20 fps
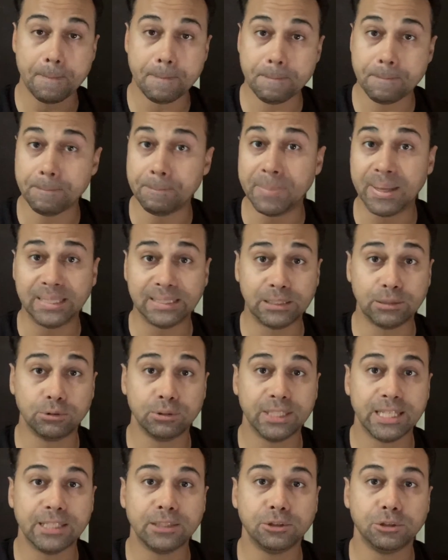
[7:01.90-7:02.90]
bundle
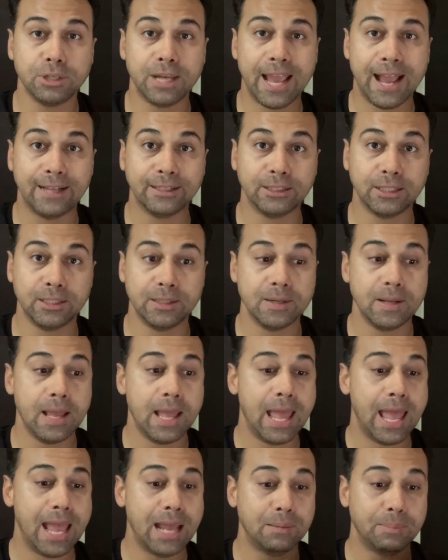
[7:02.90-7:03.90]
them together
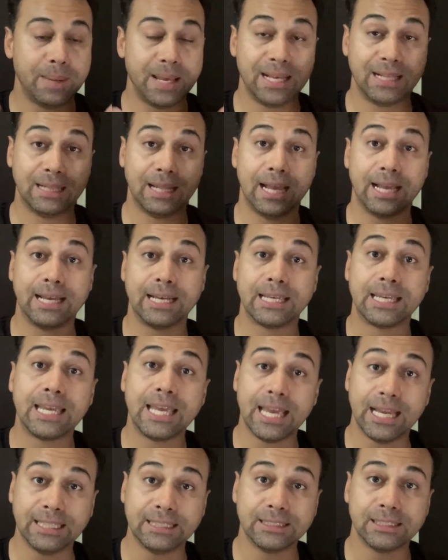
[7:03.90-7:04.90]
and make like a
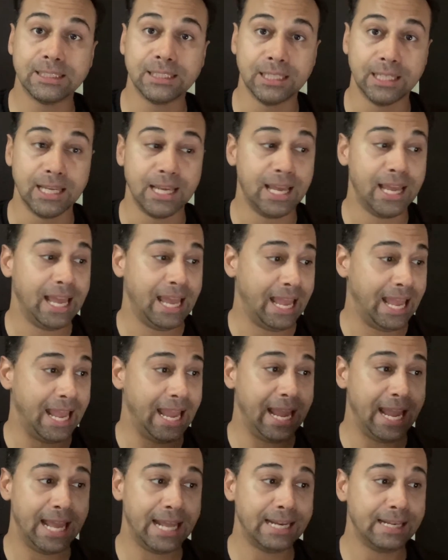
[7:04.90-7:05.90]
kit.
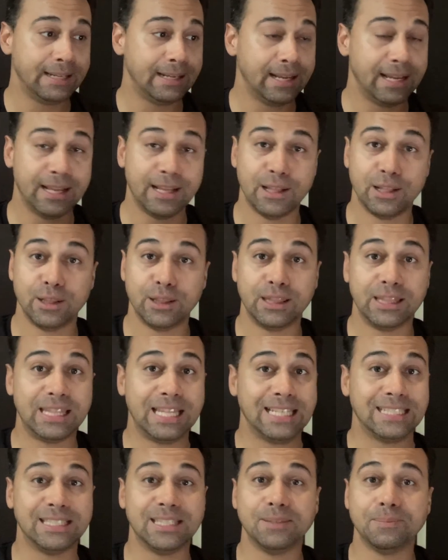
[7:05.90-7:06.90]
And
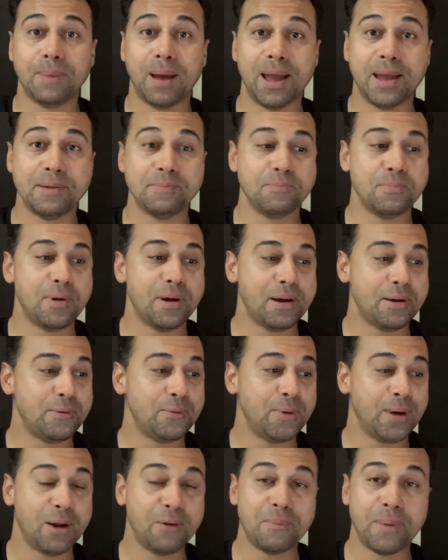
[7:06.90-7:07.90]
this is
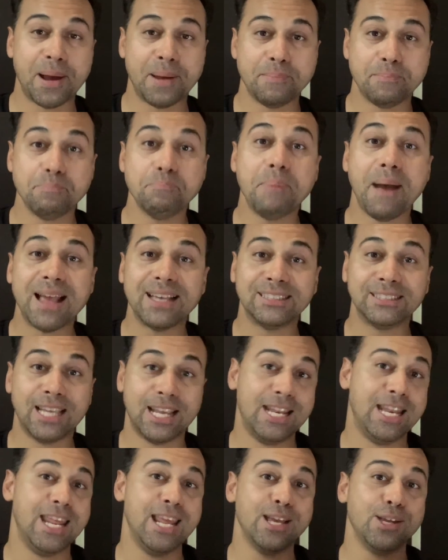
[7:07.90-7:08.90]
one of my best
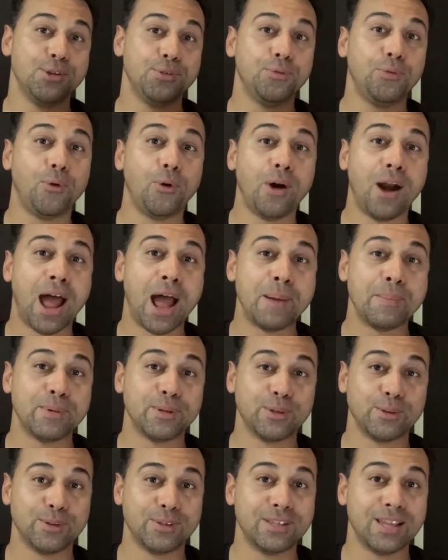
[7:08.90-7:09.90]
ideas for
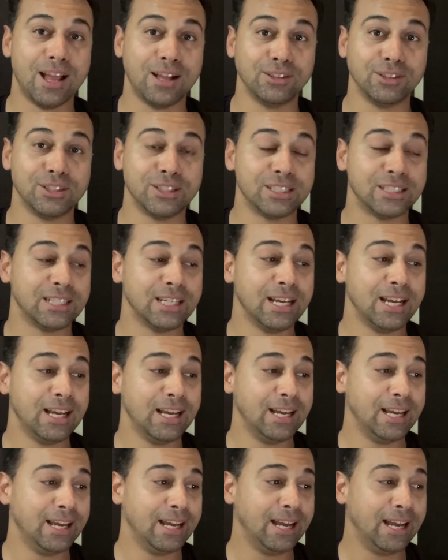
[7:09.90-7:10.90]
Amazon sellers.
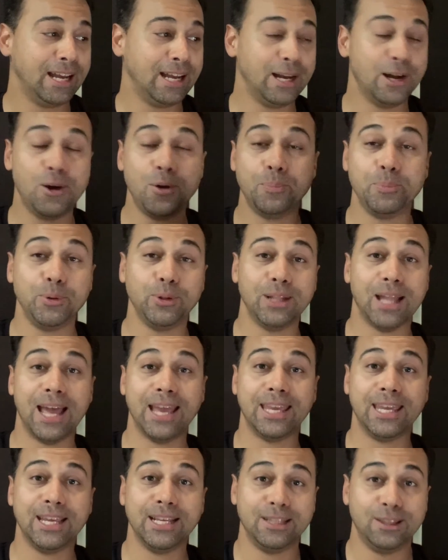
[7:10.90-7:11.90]
Hope you
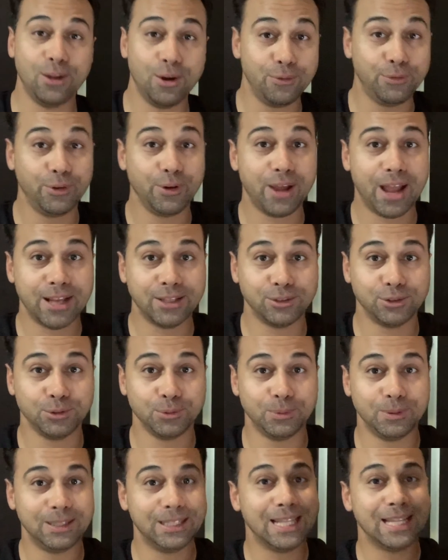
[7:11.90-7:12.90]
like it. Don't forget
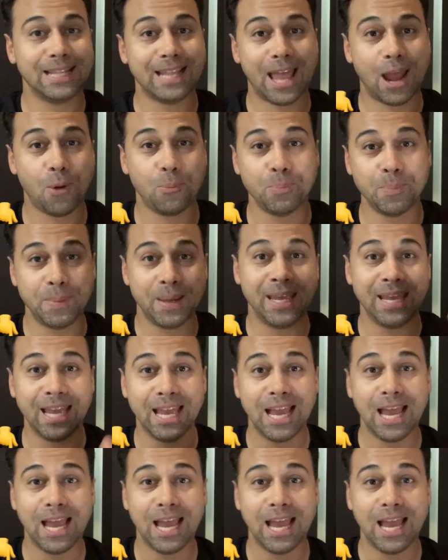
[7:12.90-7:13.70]
to help me